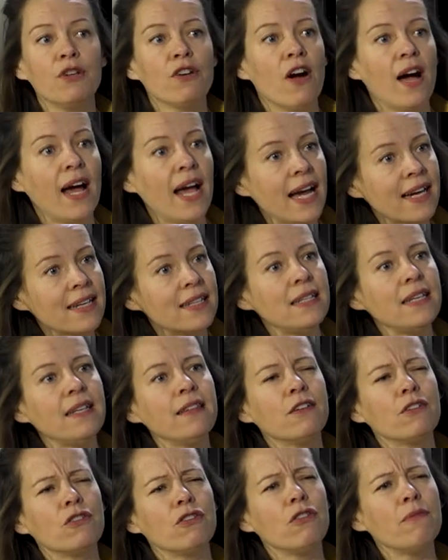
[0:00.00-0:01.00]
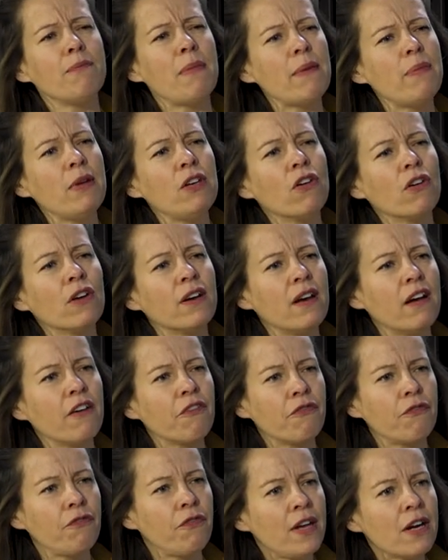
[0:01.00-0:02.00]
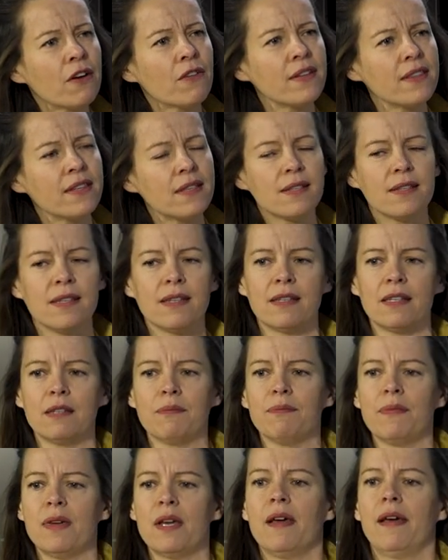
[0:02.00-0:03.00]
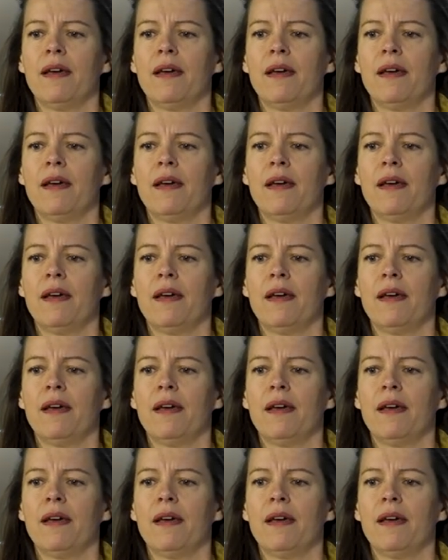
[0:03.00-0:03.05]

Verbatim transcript: we're not acting, there's no, maybe not enough fear in the system.